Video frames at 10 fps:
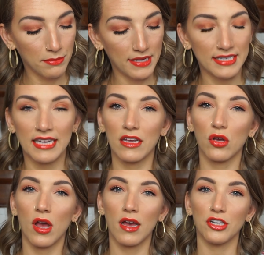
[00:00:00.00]
up as like
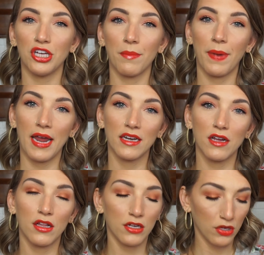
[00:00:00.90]
a champagne
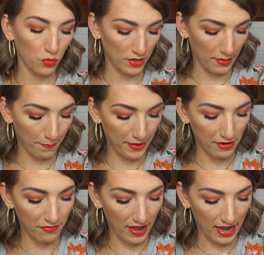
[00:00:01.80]
color with a bit
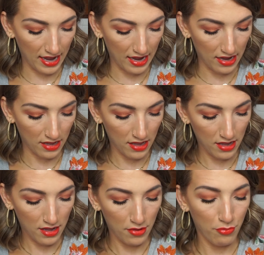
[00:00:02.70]
of a
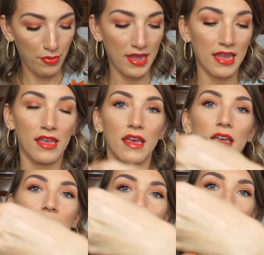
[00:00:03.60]
pink
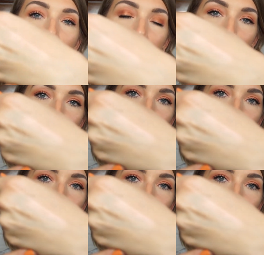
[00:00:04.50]
kind of